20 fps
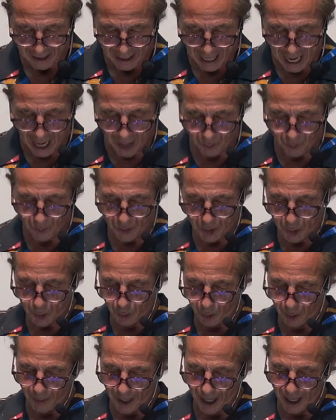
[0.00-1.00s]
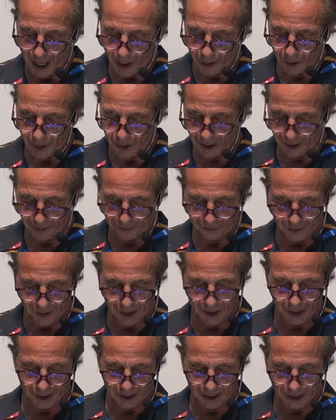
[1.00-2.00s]
I will restore my house in the
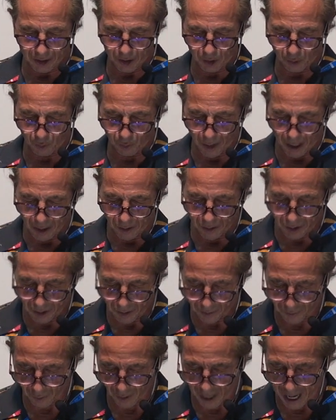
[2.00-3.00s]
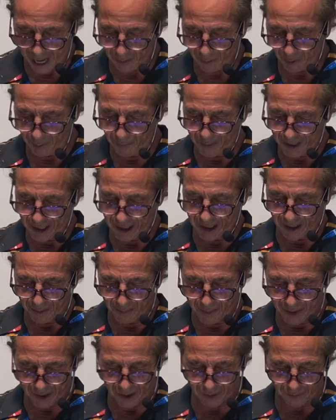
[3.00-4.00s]
affliction that surrounds us, for I will be in the
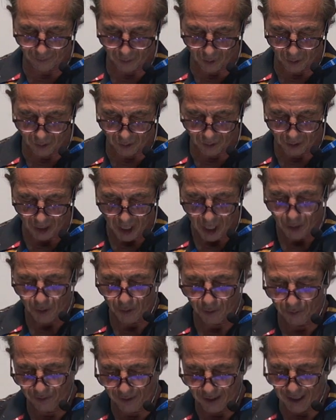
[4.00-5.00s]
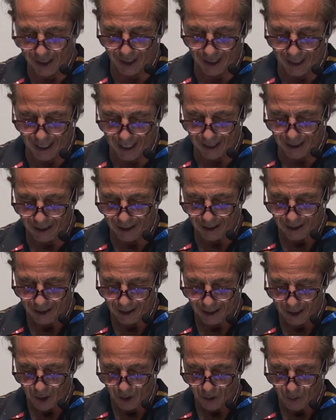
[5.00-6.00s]
midst of her to vindicate
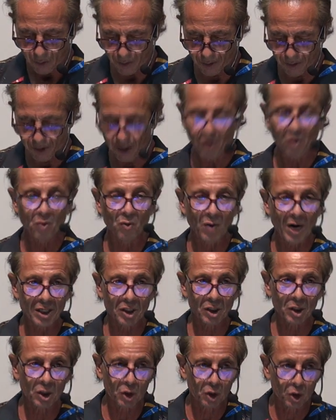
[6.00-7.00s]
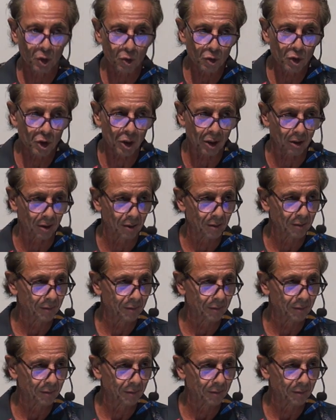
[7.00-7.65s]
with restitution.